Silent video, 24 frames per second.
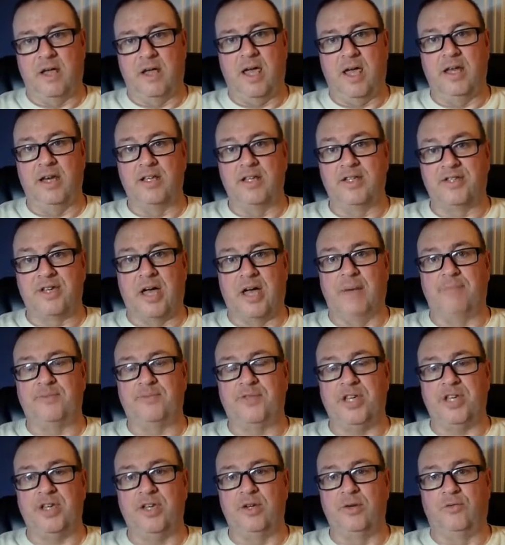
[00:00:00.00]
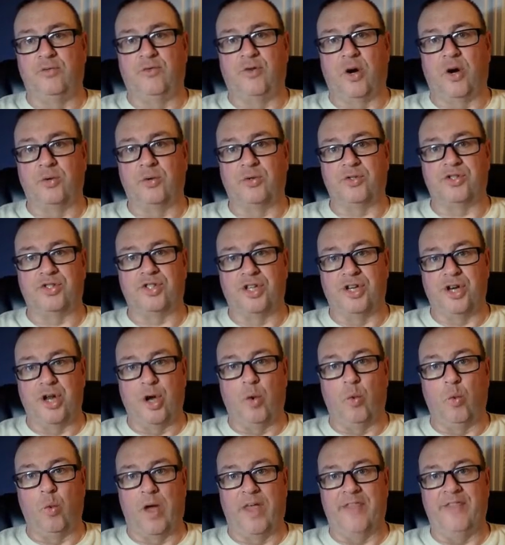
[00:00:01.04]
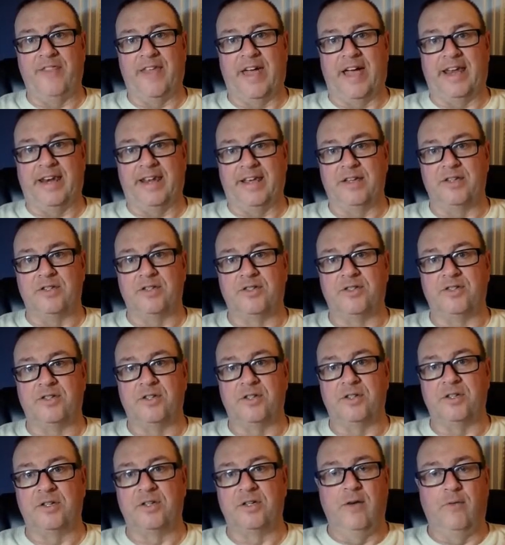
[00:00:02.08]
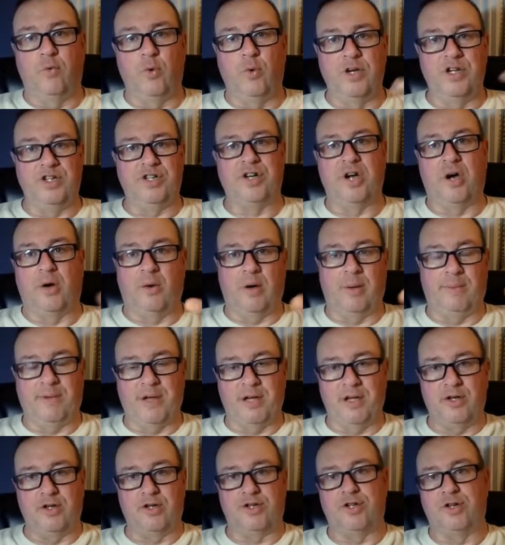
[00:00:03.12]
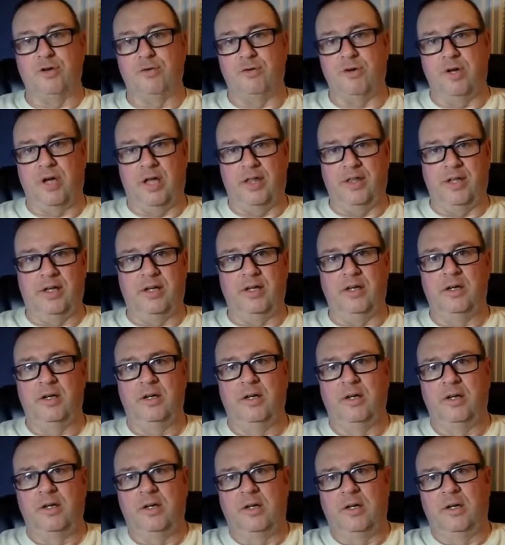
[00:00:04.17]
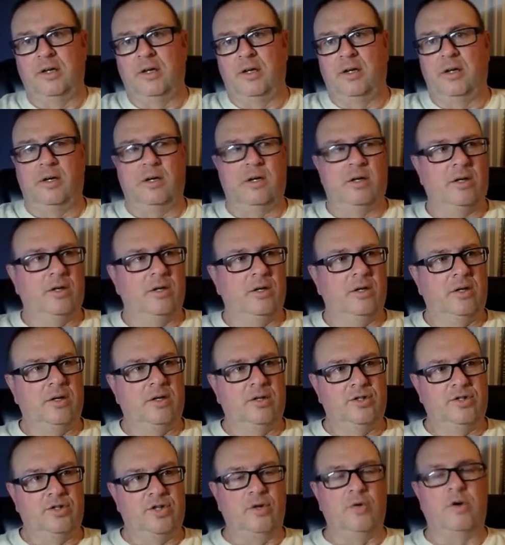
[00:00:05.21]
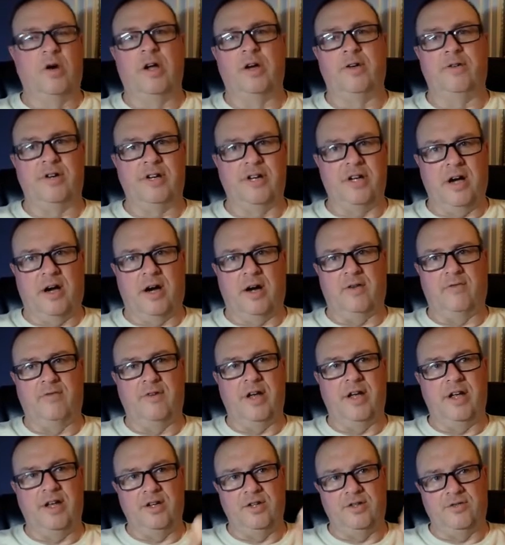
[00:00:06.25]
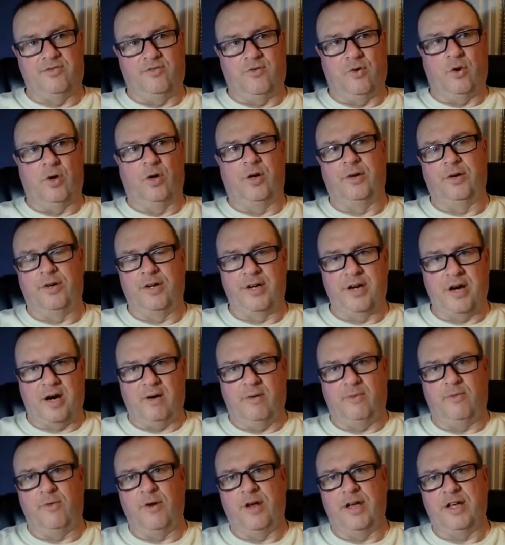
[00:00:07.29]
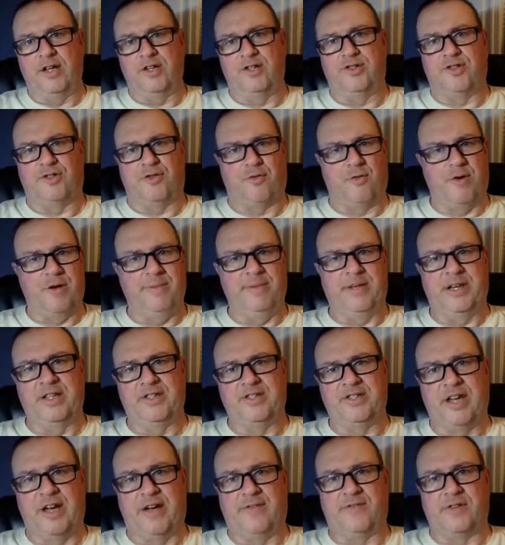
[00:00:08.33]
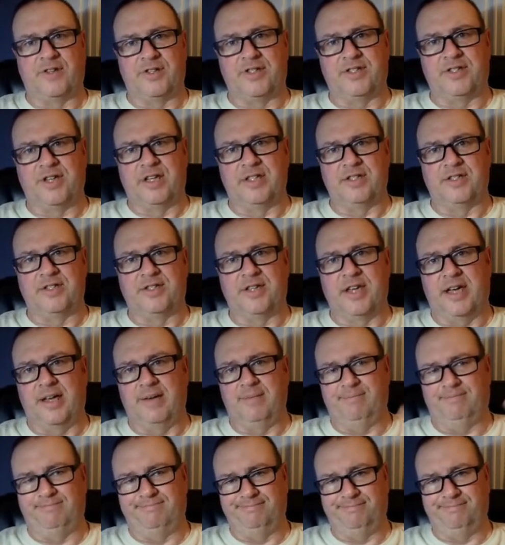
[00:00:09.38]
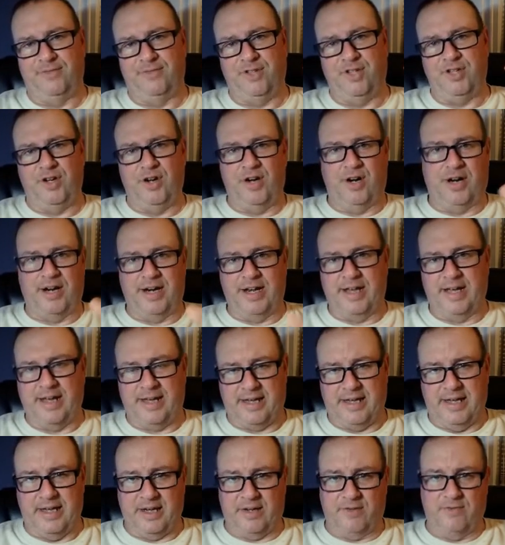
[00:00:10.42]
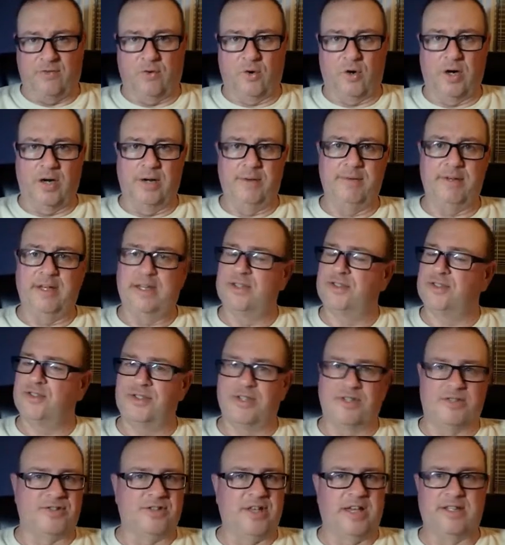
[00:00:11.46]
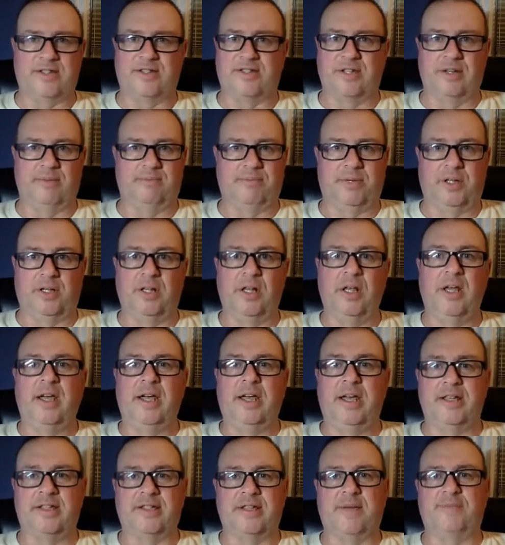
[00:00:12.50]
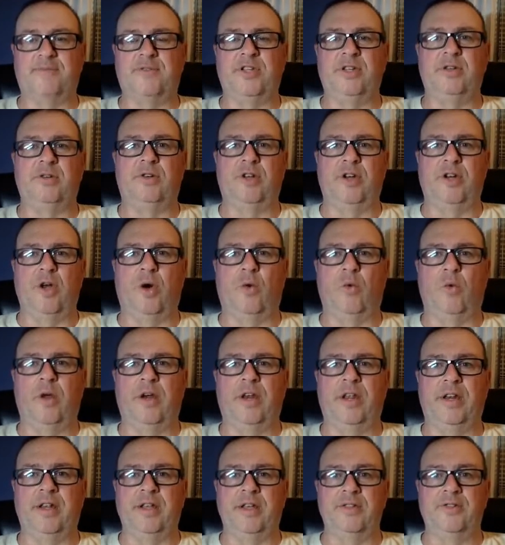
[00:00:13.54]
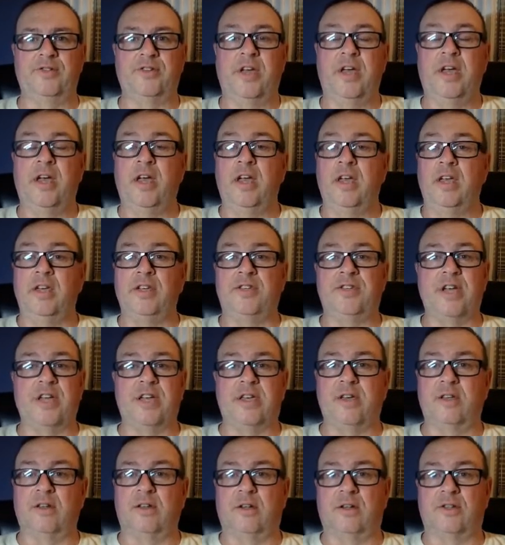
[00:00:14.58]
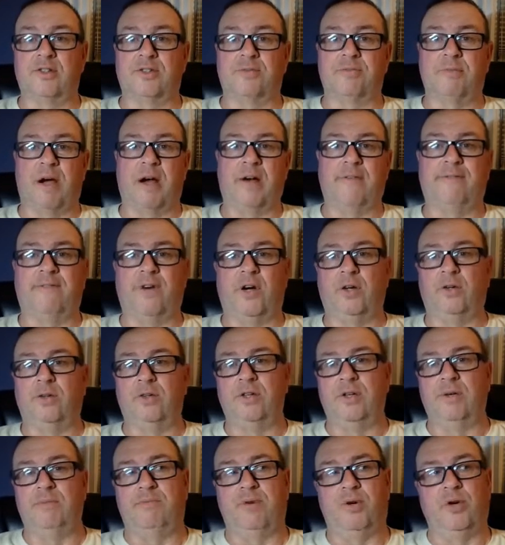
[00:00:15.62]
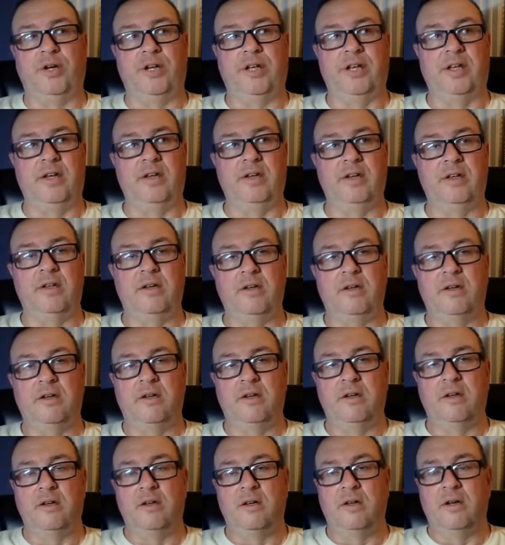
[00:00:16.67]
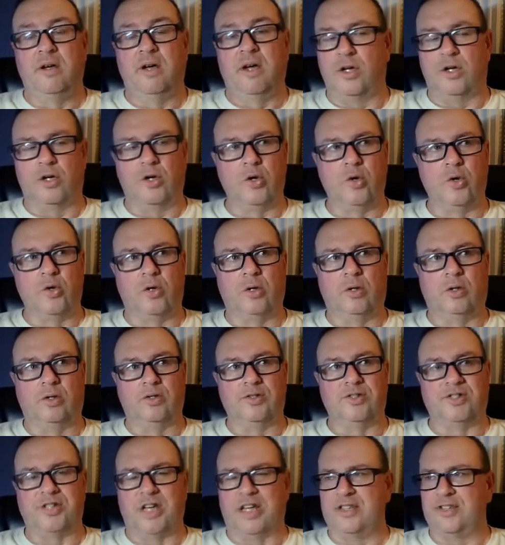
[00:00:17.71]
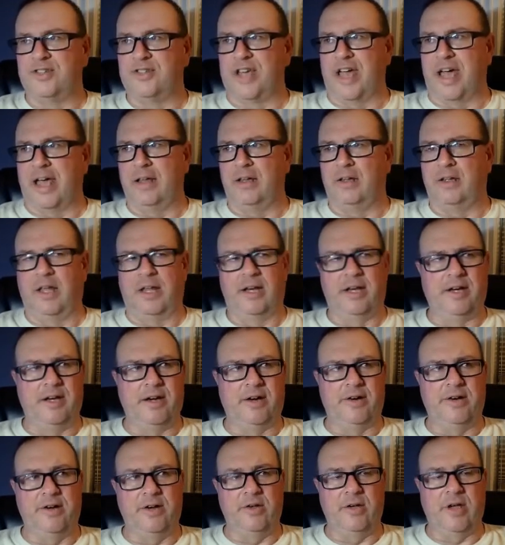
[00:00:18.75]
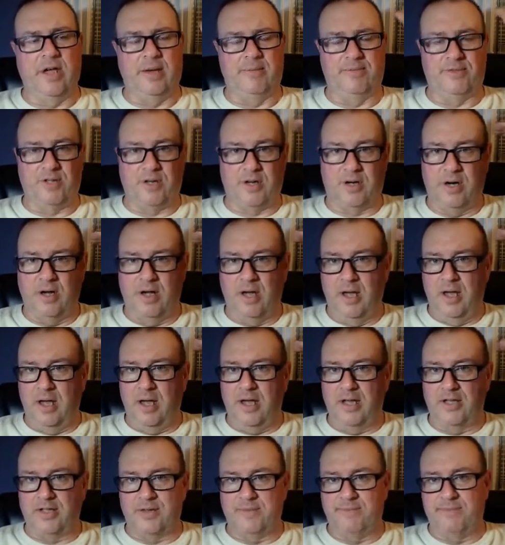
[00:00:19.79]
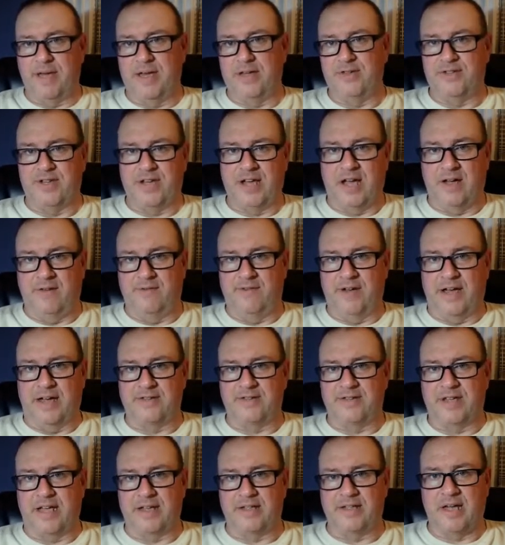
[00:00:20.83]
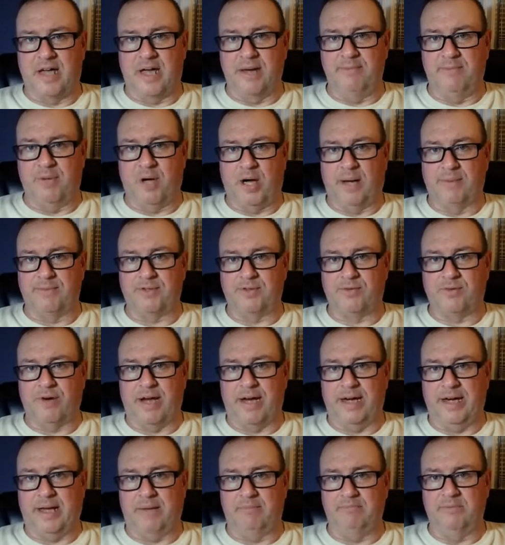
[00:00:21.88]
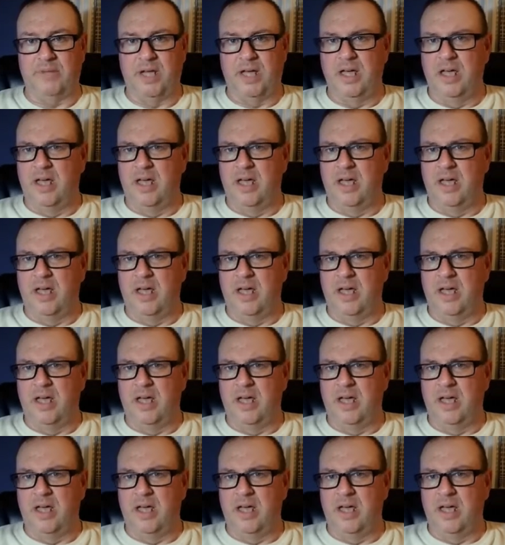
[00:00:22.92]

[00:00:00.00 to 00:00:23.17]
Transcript: And it's up to you folks to know when that is. If we show up and you're shooting on the 200 yard range, 400 yard range, 3 minutes after sunset, you're going to get gigged for it. It's just that simple. It's up to you to know when it is. You take your little smartphone, you put in the Google sunset, Londonderry, New Hampshire. It's amazing how fast that time pops right up.